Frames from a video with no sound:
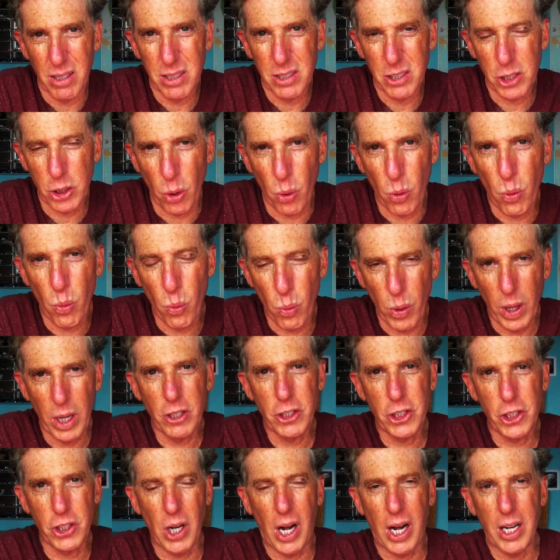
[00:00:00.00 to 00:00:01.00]
so
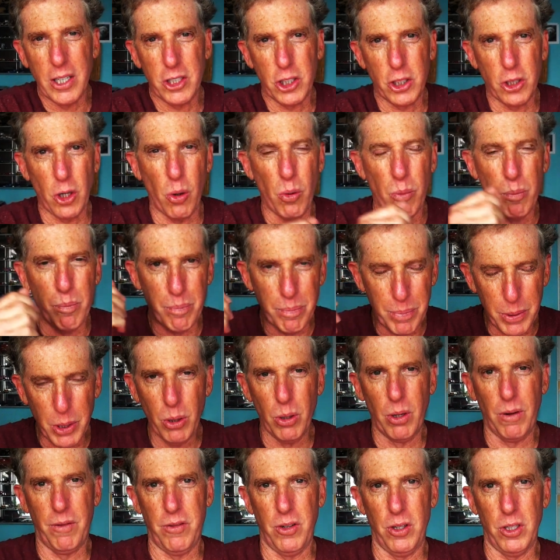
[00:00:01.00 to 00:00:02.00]
well shot, so
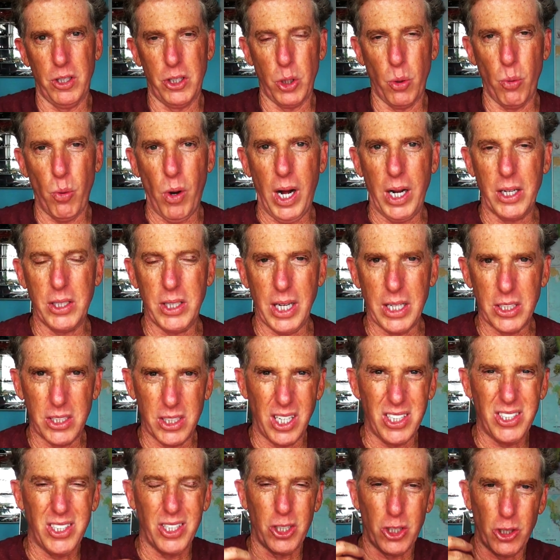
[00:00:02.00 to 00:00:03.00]
beautiful to watch, and
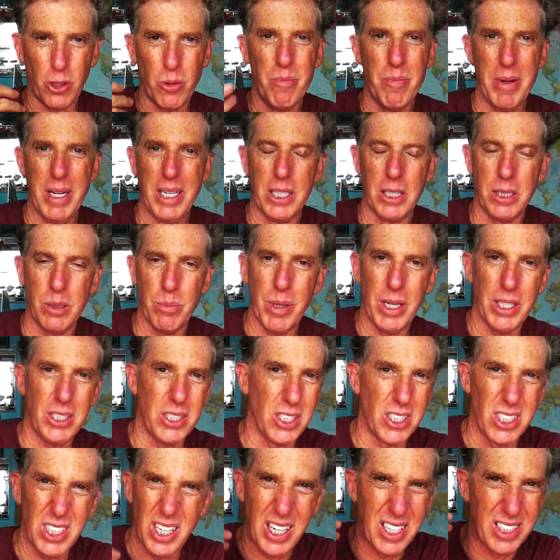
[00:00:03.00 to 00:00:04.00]
such a tremendous
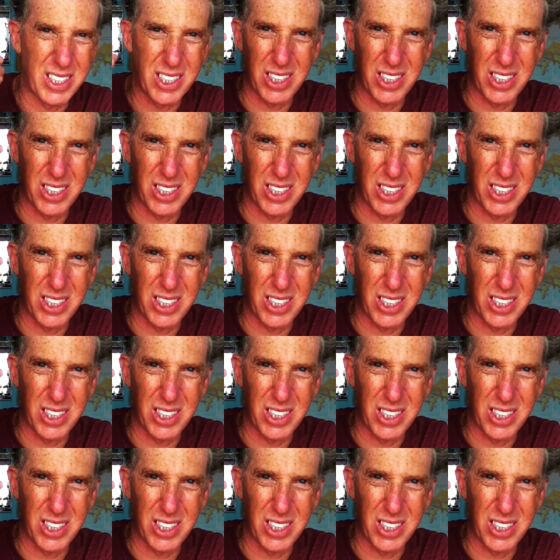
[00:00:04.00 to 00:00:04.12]
message.